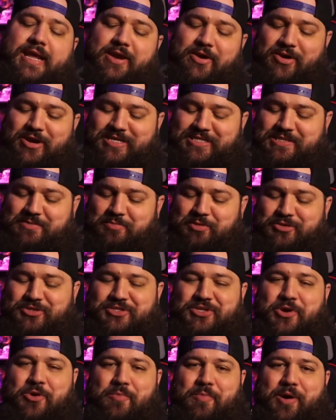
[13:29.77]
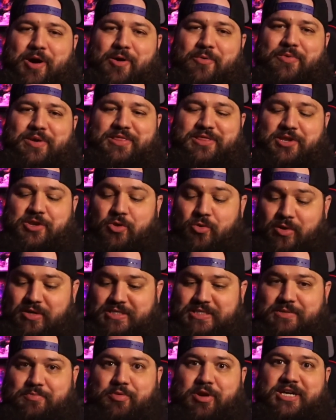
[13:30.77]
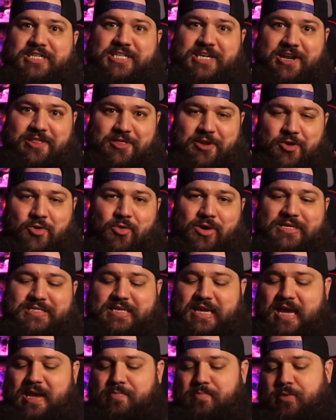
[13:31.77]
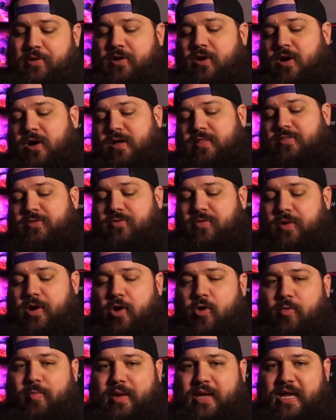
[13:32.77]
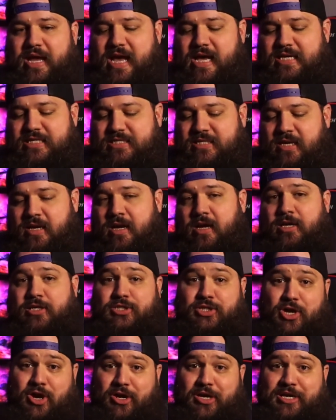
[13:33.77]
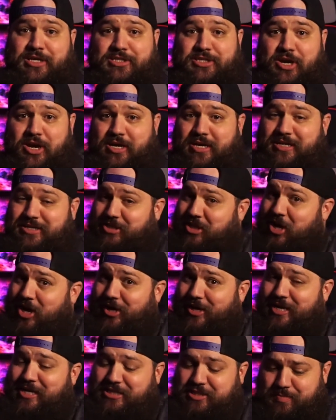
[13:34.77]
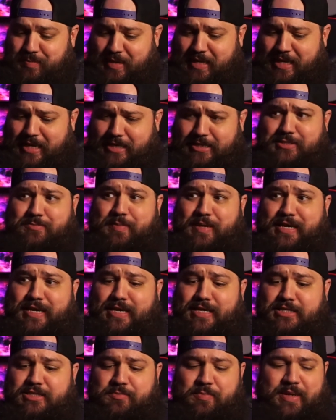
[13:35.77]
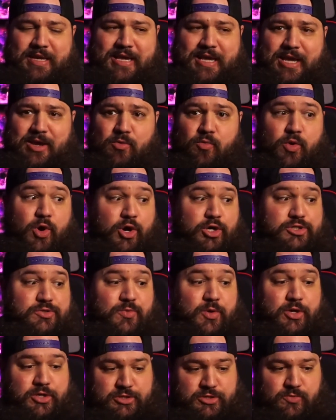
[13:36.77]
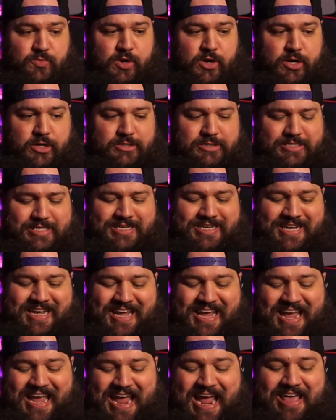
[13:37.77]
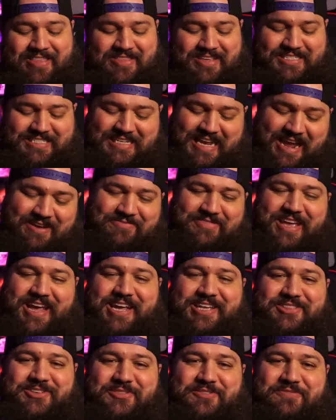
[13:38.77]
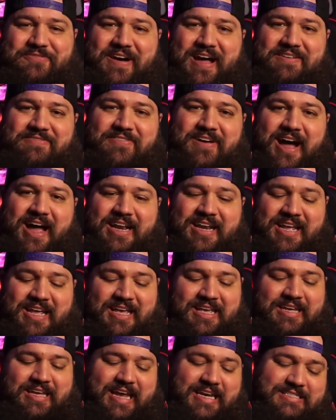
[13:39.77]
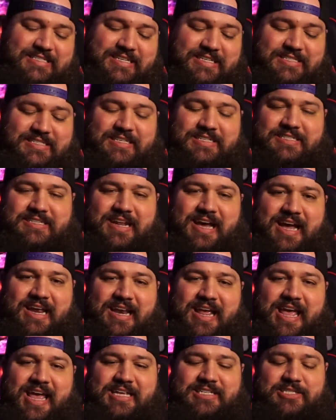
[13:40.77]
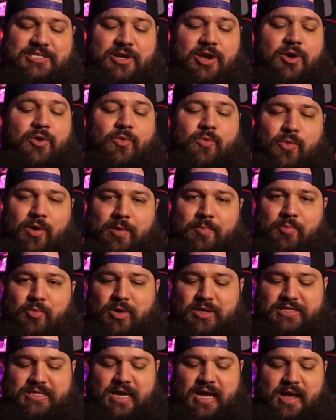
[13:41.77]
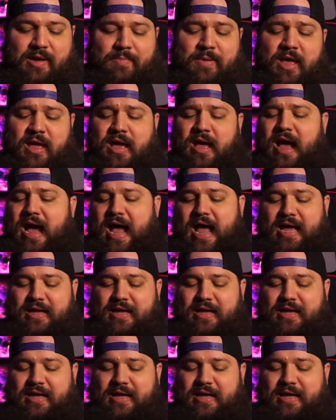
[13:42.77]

is the Blue Snowball with the noise suppression and the noise gate put on through OBS. Talking, talking, talking, speaking, speaking, speaking, words, words, words. And the same thing through the Fifine K669s one more time. I